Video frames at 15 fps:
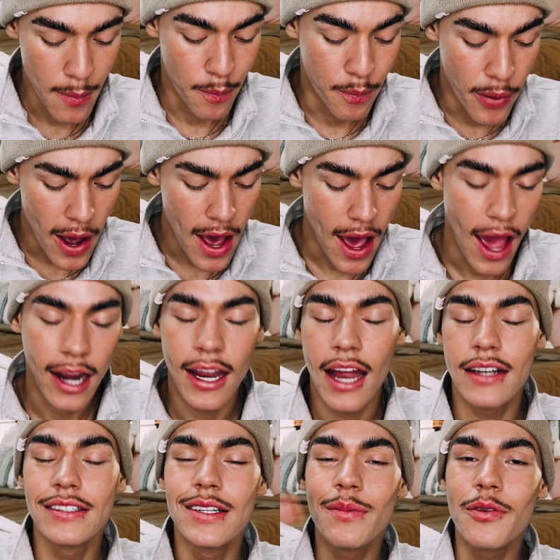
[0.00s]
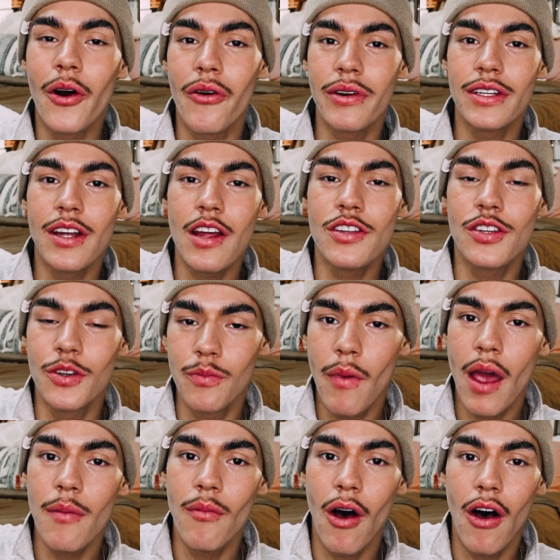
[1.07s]
but I ended up going to
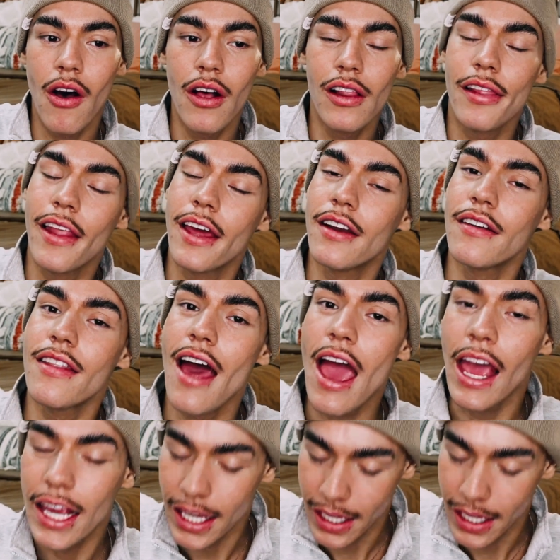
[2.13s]
my mall later that